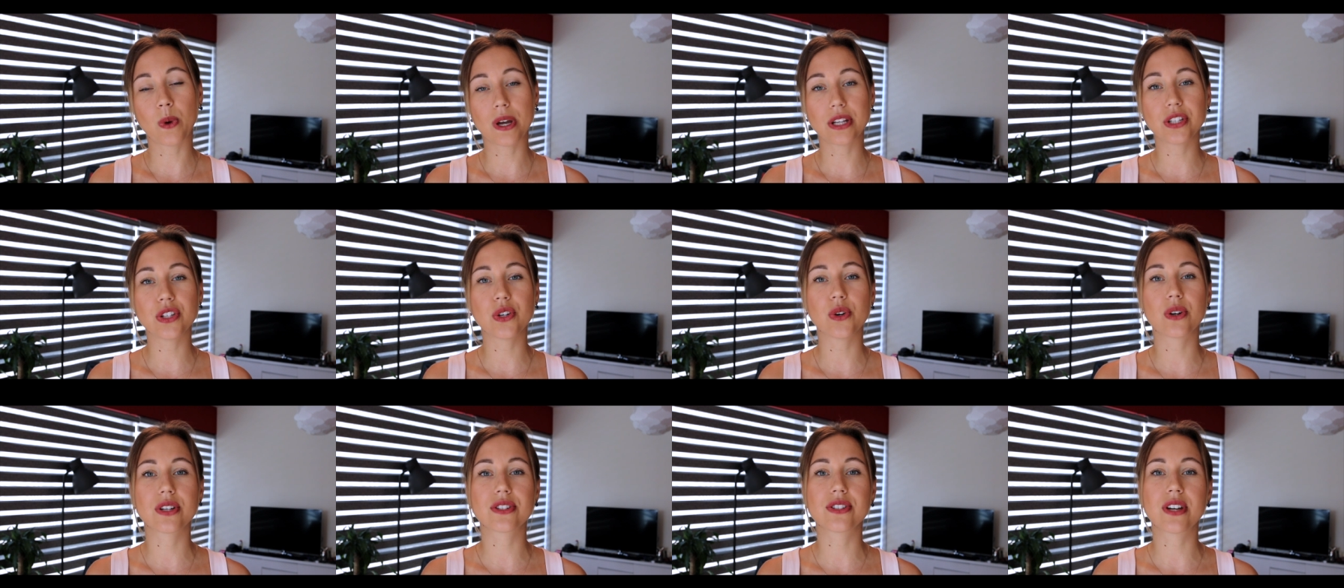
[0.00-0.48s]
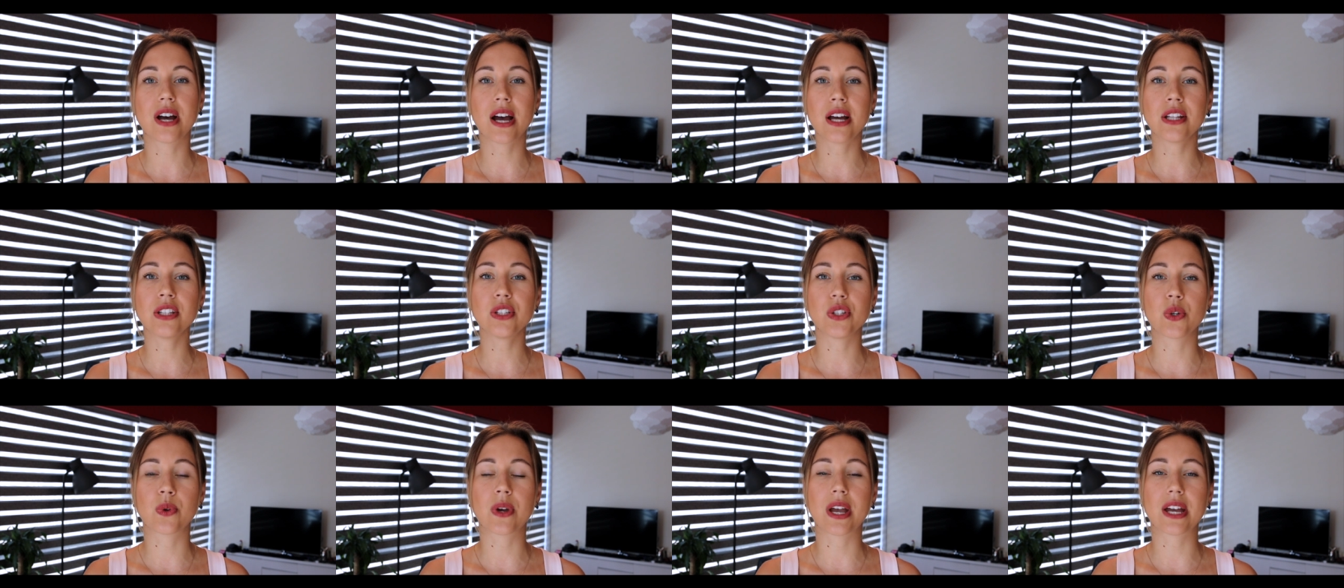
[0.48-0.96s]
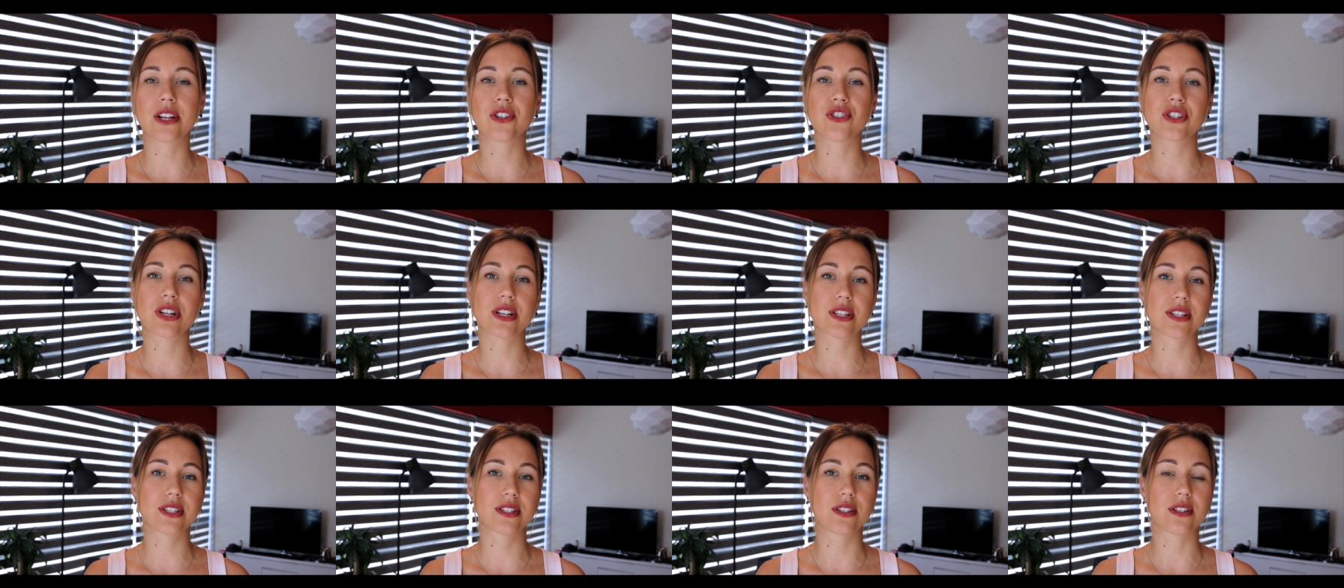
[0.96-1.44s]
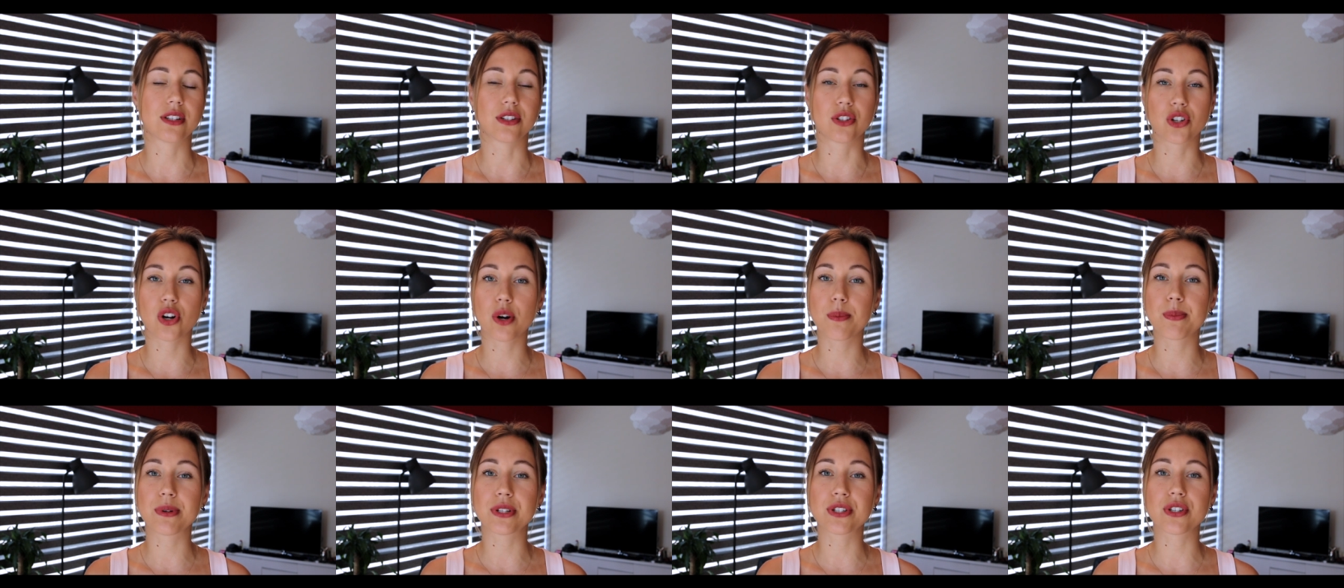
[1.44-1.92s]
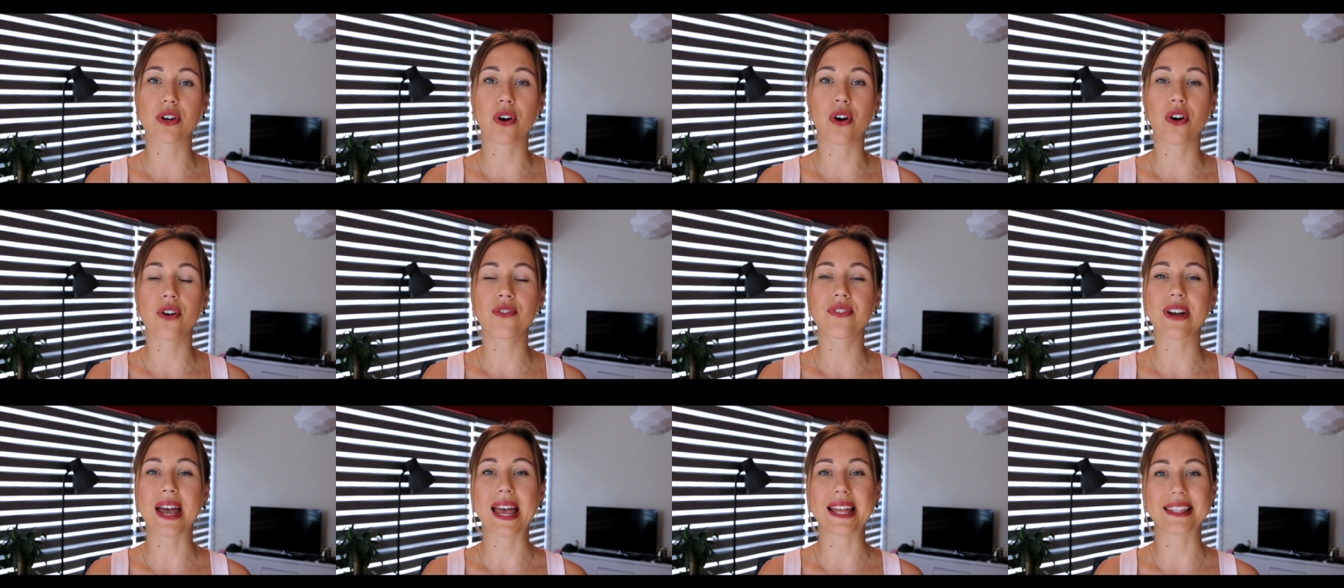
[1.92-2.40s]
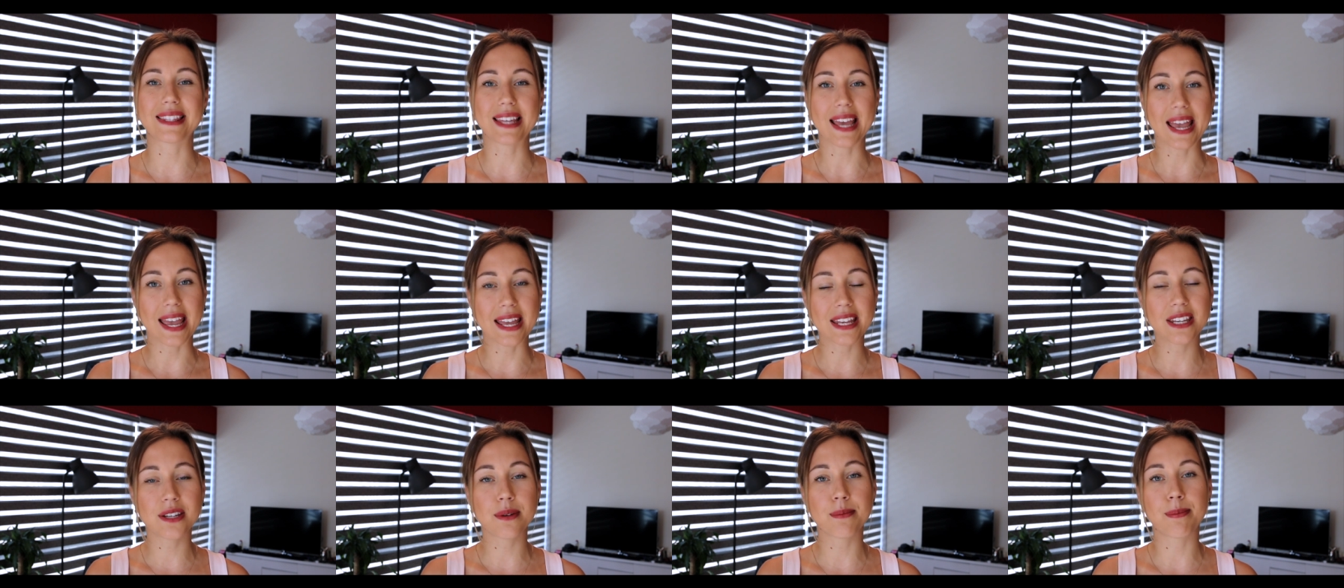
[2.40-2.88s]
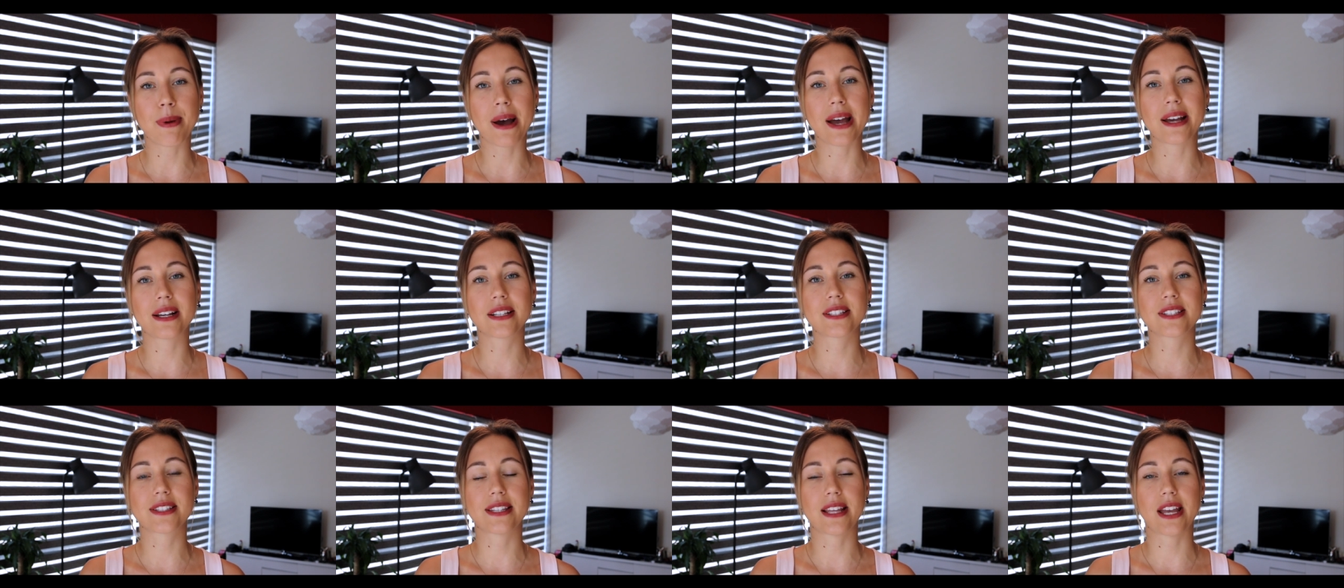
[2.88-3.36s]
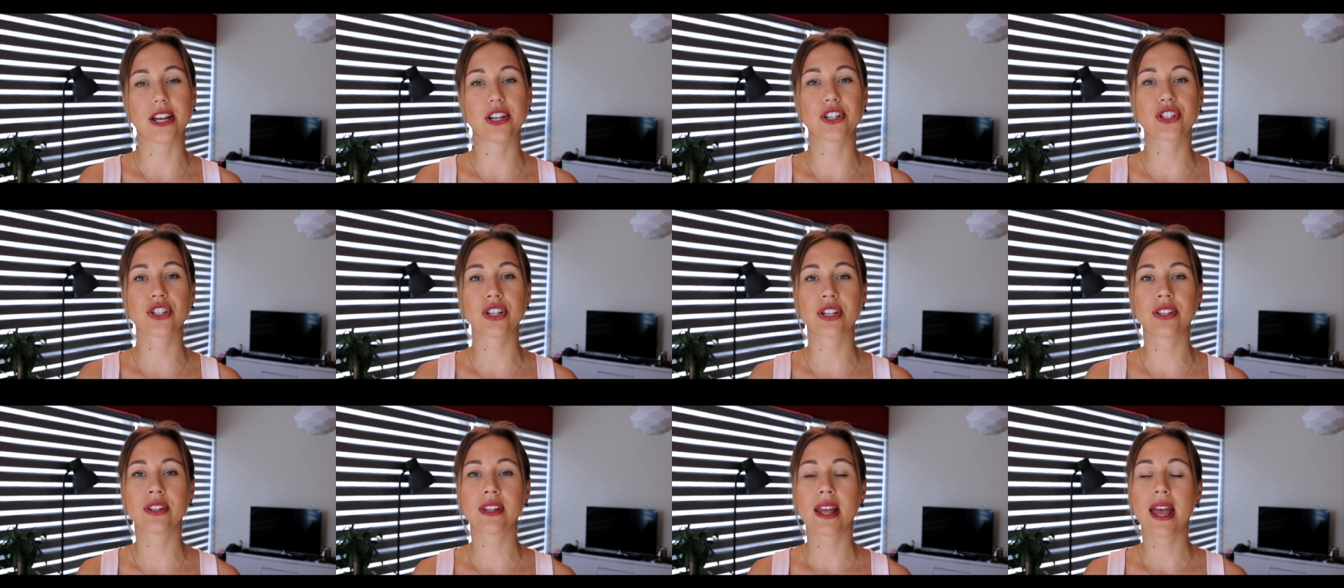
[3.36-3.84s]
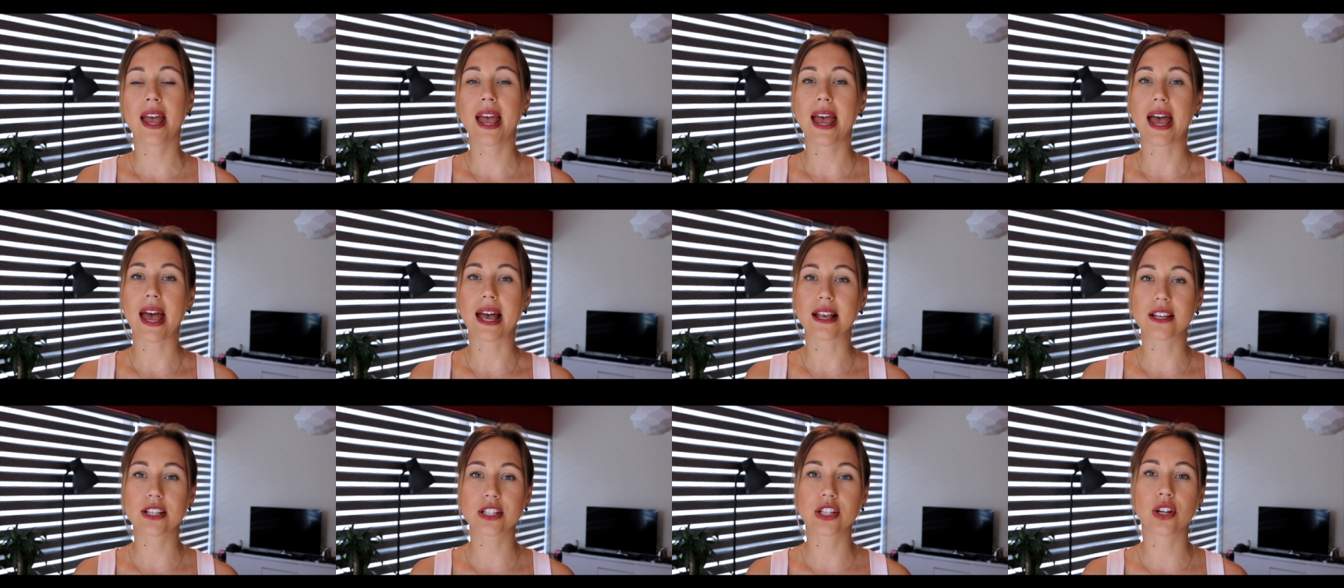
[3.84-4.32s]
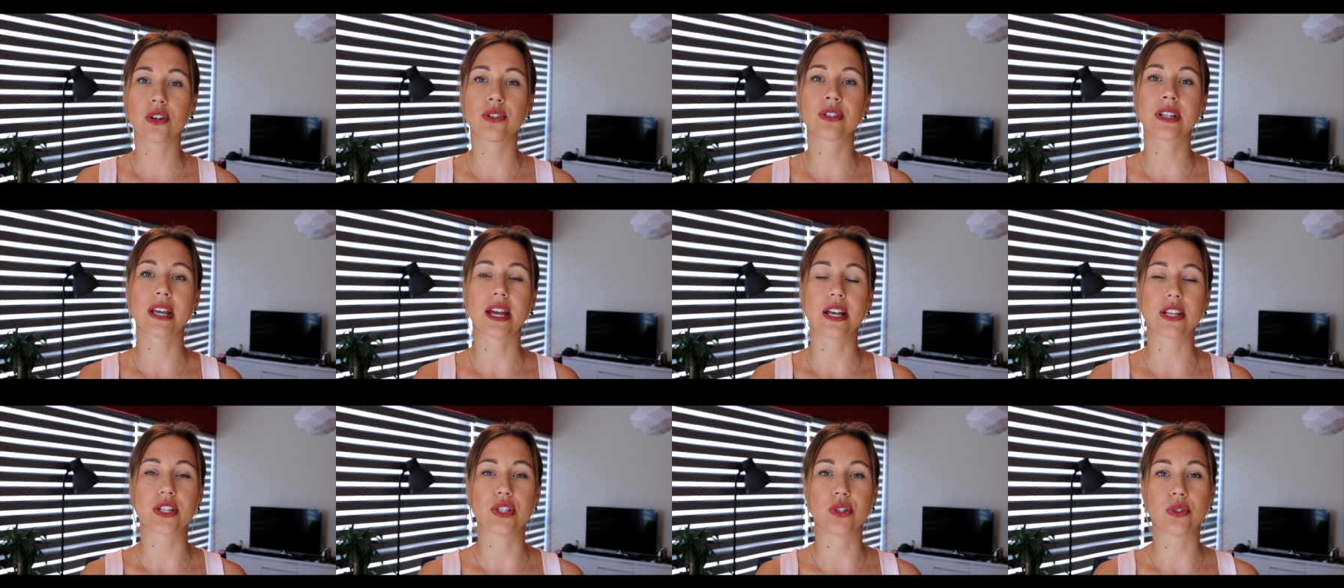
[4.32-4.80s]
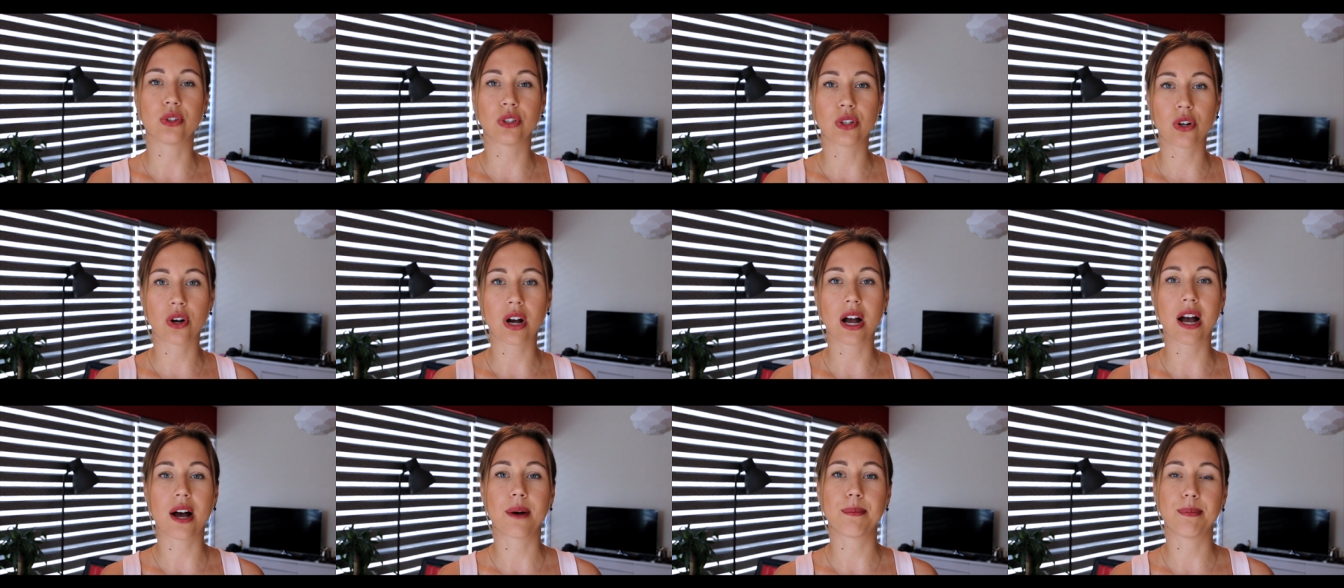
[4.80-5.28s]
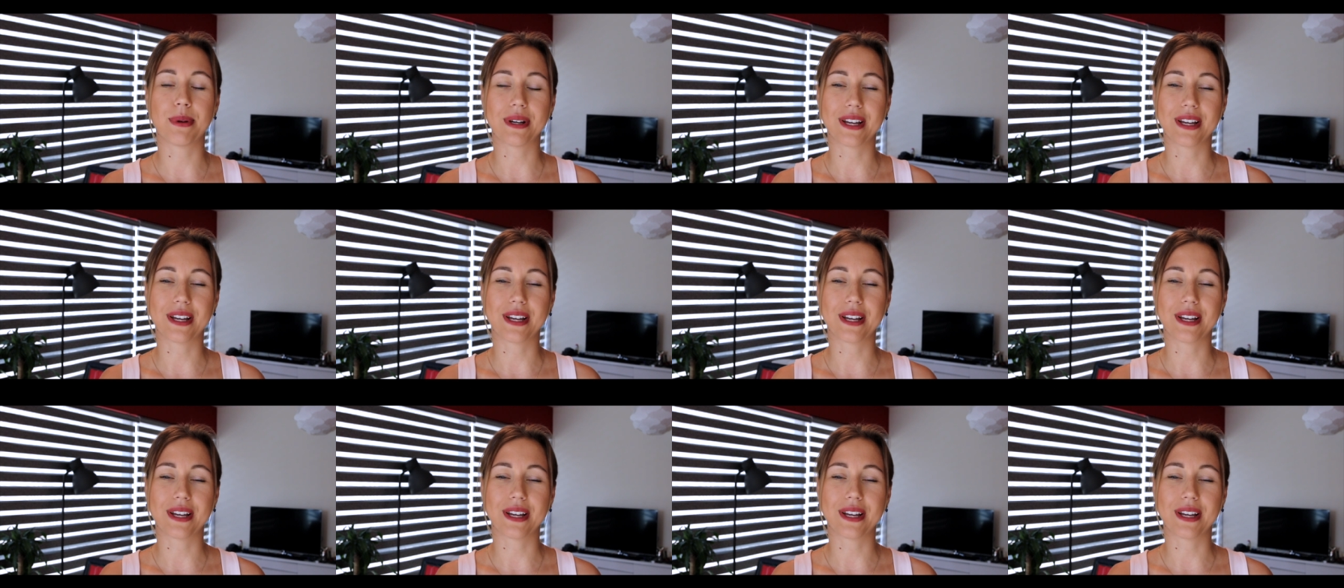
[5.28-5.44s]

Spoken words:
when you're done, you can just drop it off at any bike station as long as you lock up